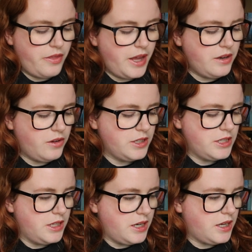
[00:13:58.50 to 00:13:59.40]
Then
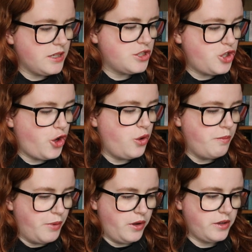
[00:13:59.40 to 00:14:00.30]
onto the last two
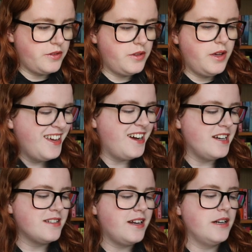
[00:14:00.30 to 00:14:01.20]
books. I
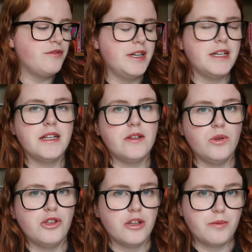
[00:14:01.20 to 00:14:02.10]
started reading this
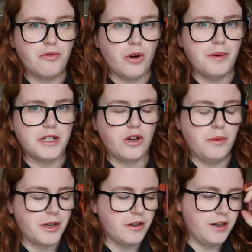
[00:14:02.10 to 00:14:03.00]
one just before I went to
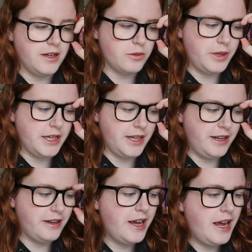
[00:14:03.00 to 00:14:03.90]
Comic-Con last
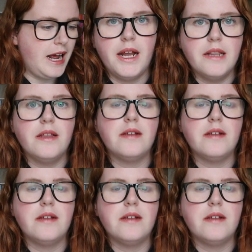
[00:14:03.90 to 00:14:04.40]
weekend. In